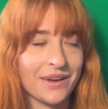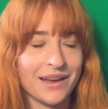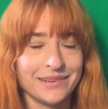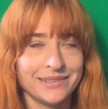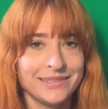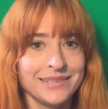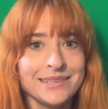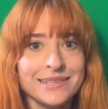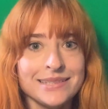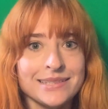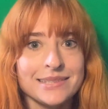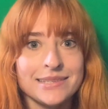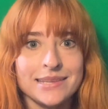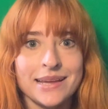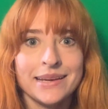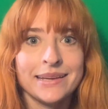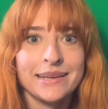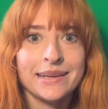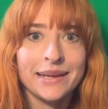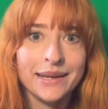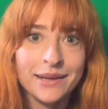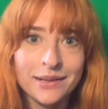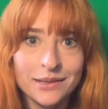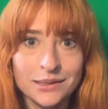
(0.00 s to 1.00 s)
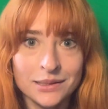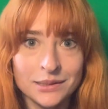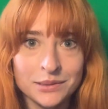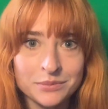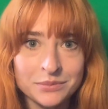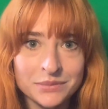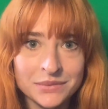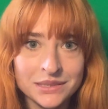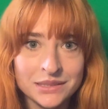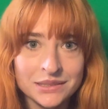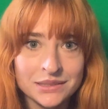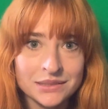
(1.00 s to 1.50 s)
I didn't say kill
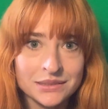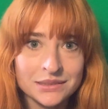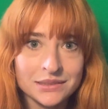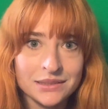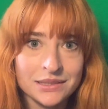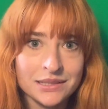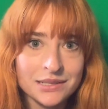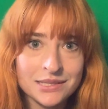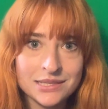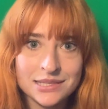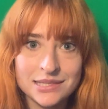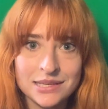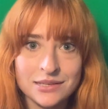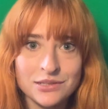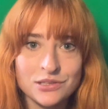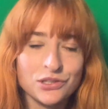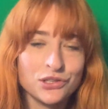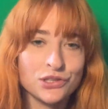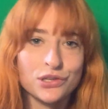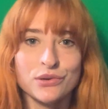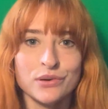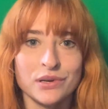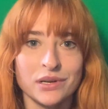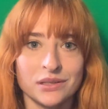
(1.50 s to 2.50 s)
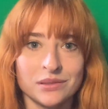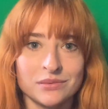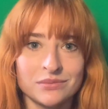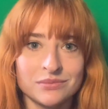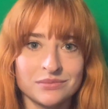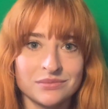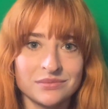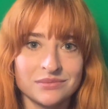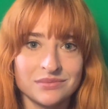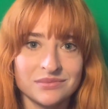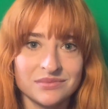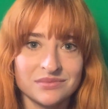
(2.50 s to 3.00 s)
him. I just said shoot
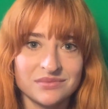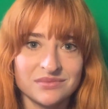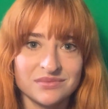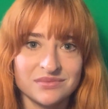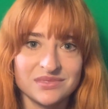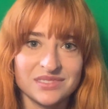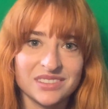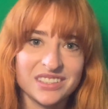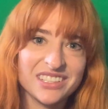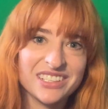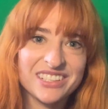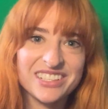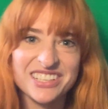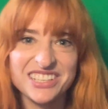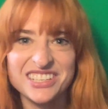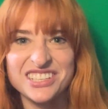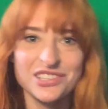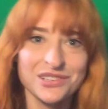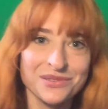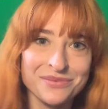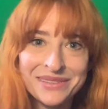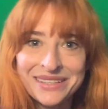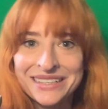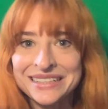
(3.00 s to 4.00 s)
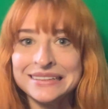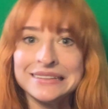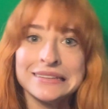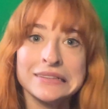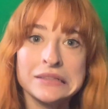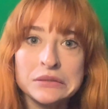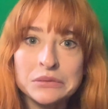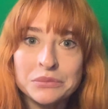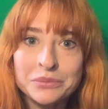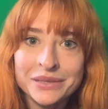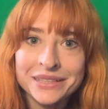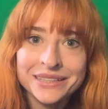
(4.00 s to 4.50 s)
him. You know, I just shoot him like a
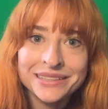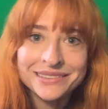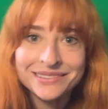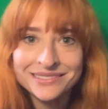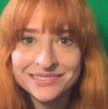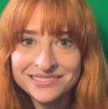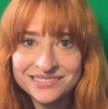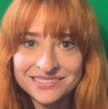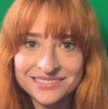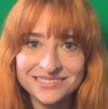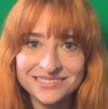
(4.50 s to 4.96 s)
little bit.